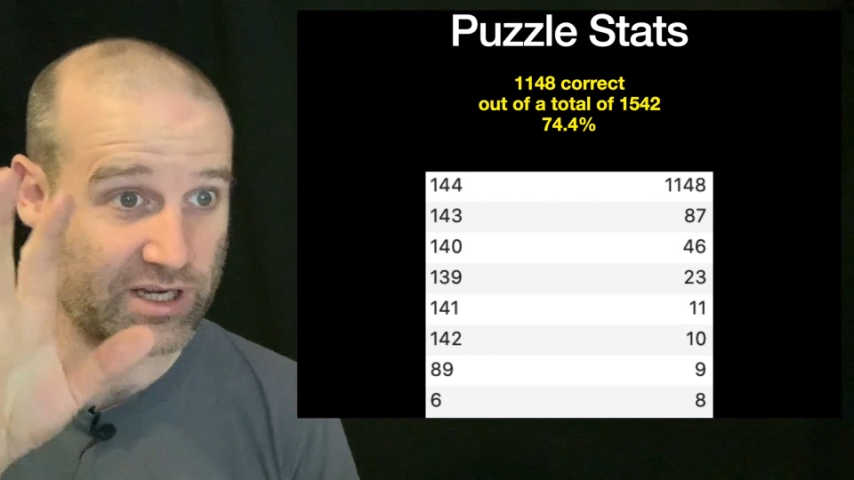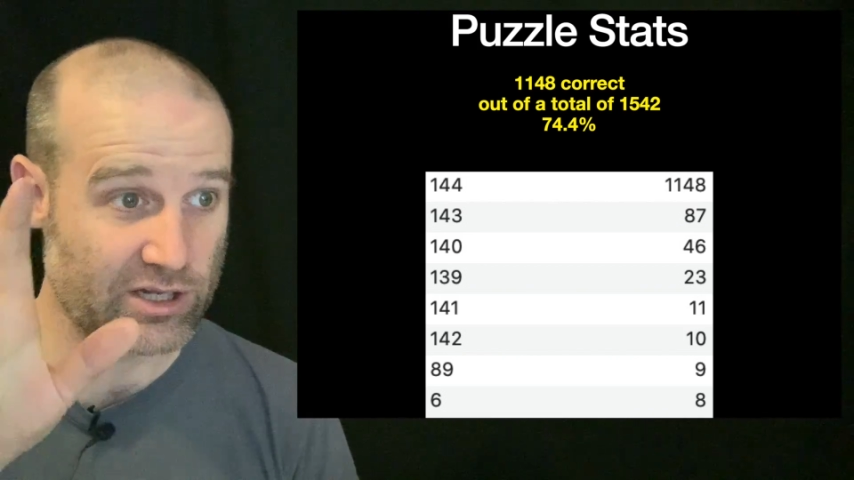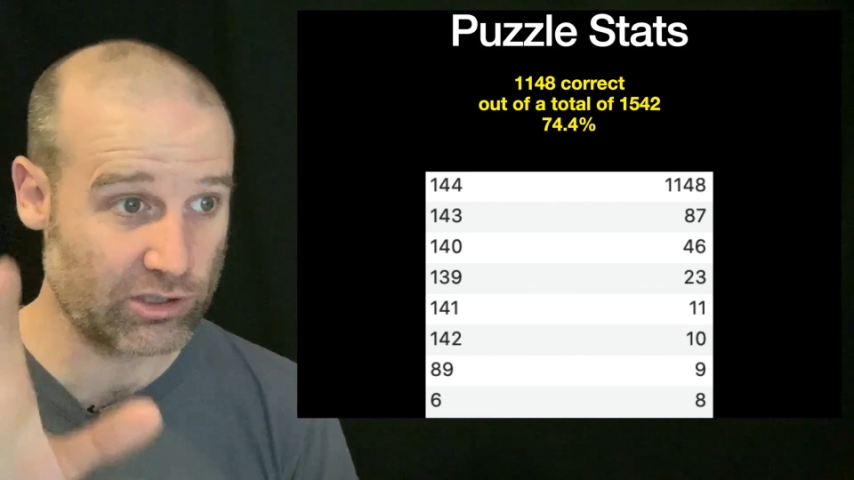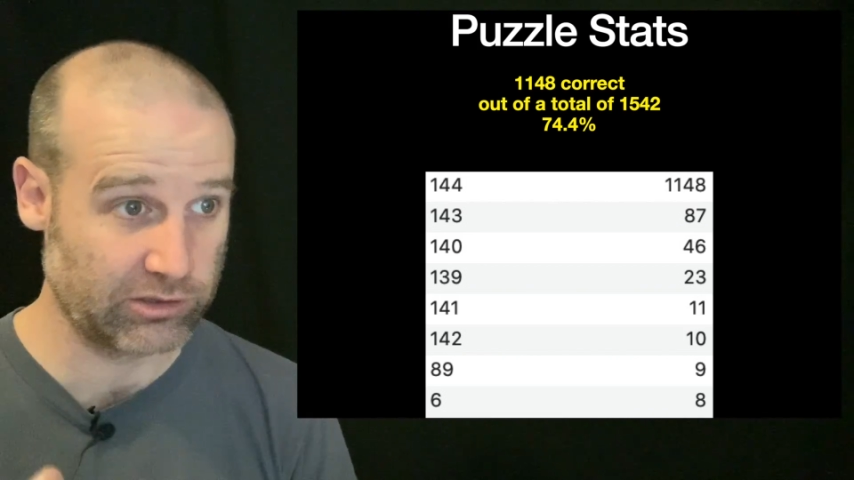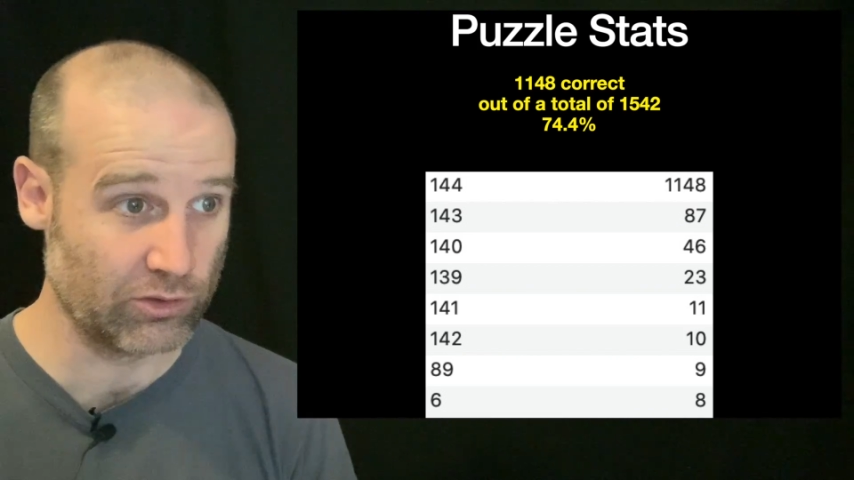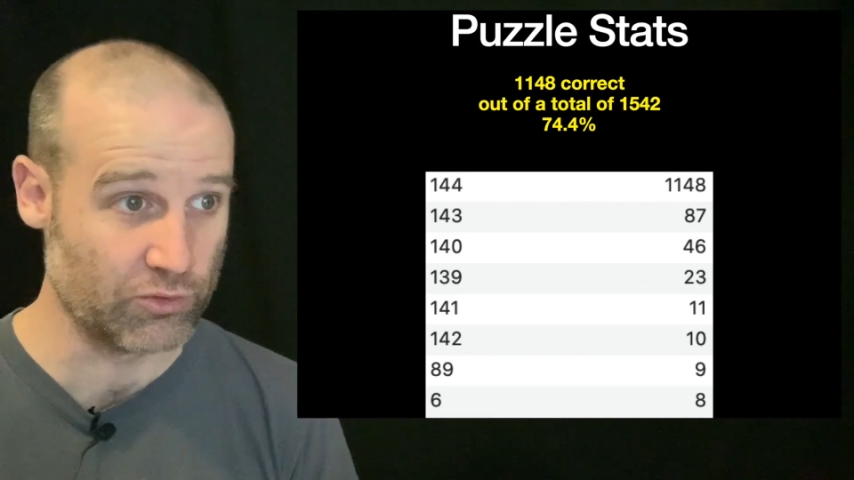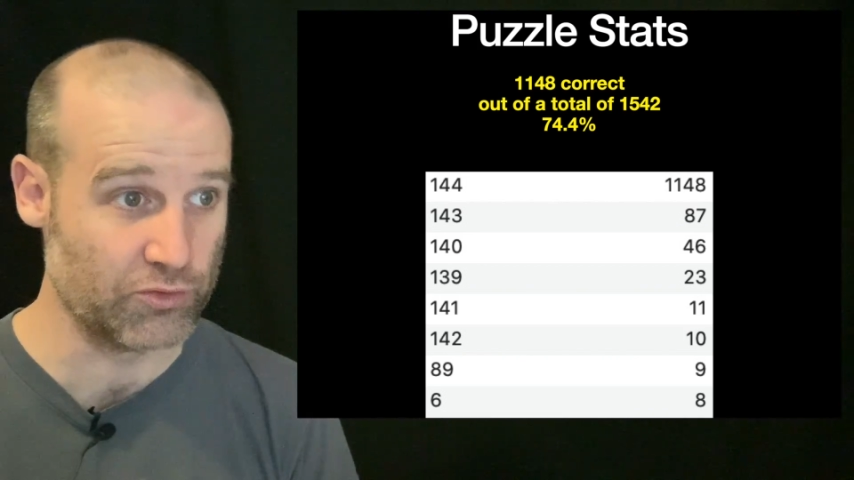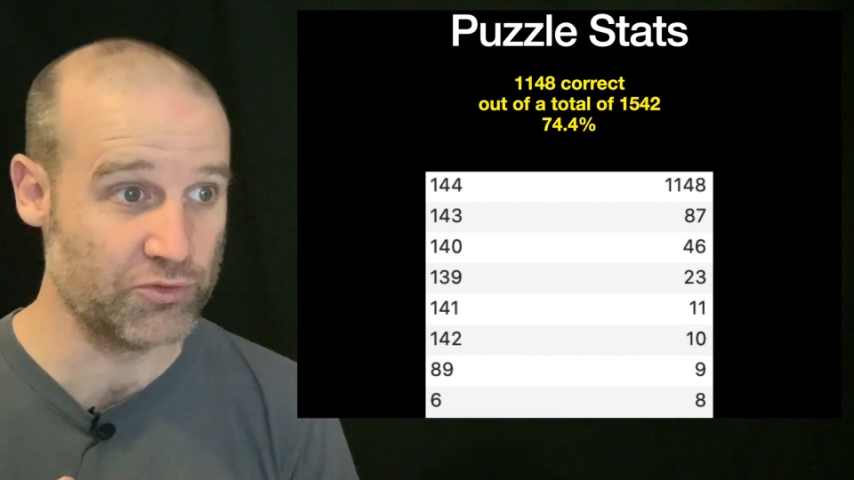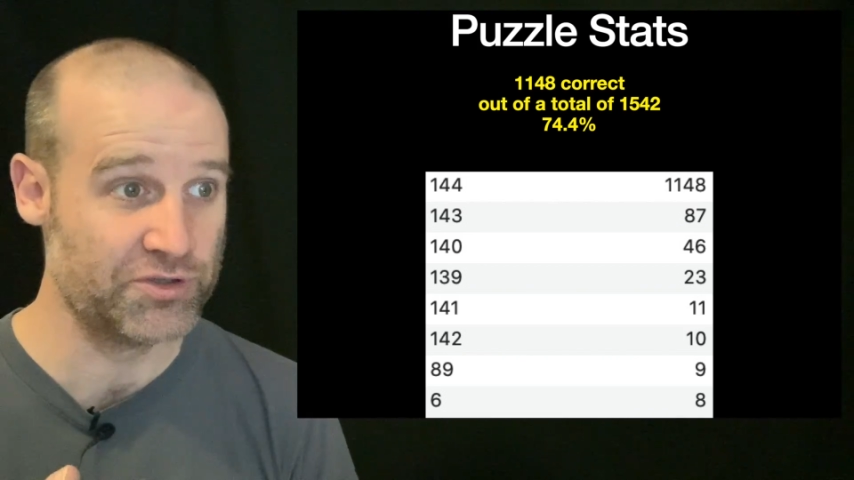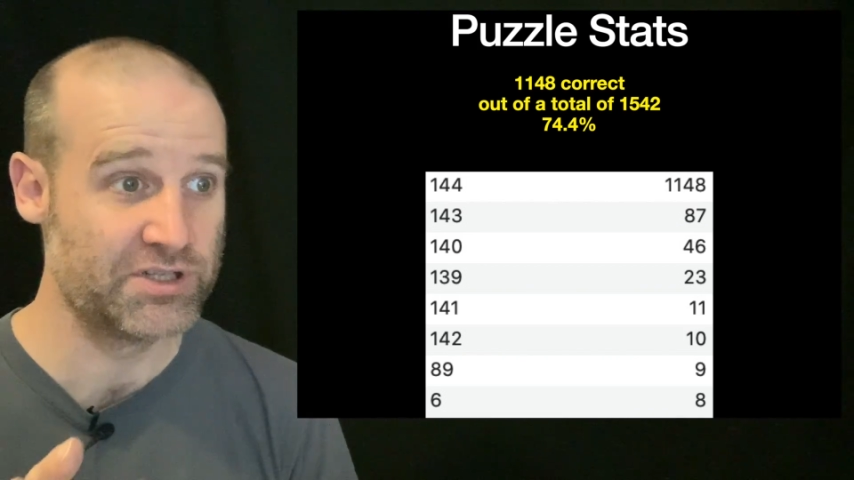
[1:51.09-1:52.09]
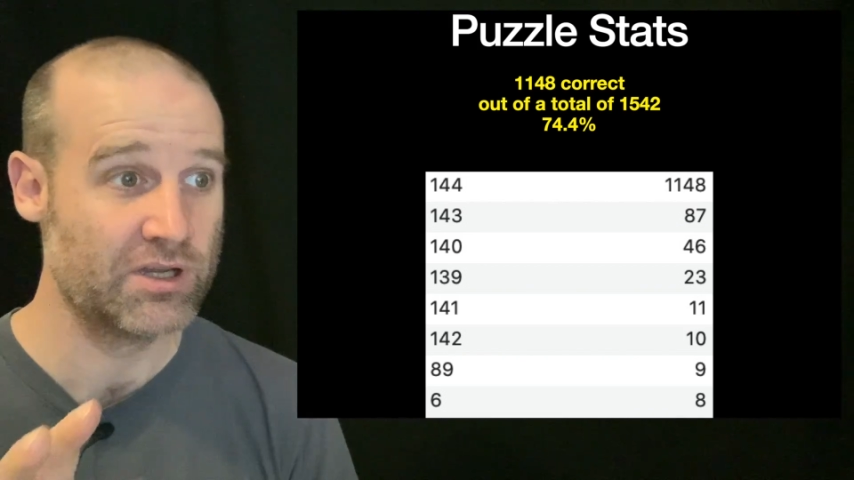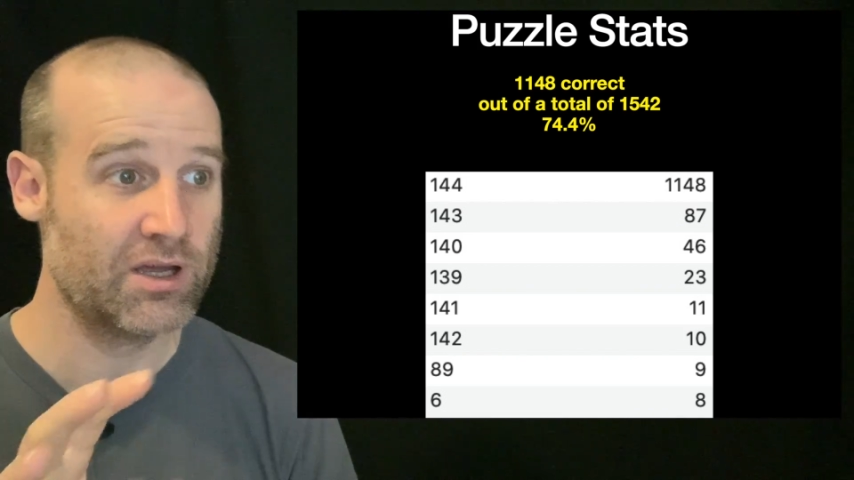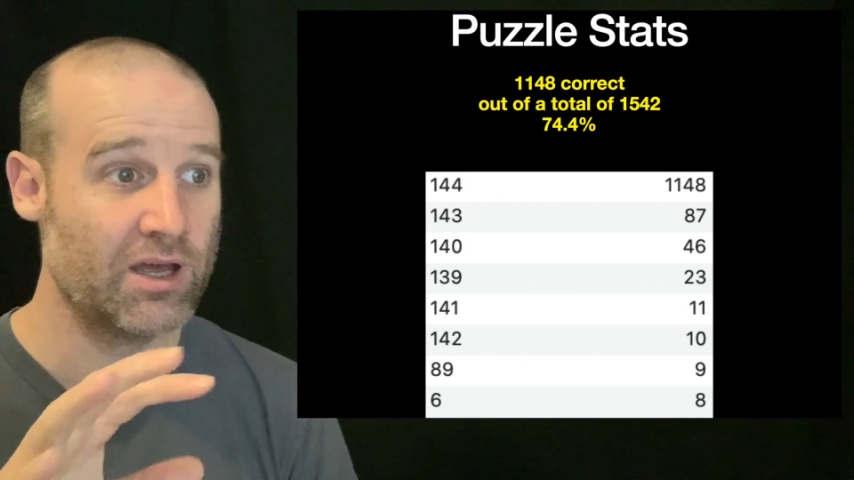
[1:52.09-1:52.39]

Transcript: include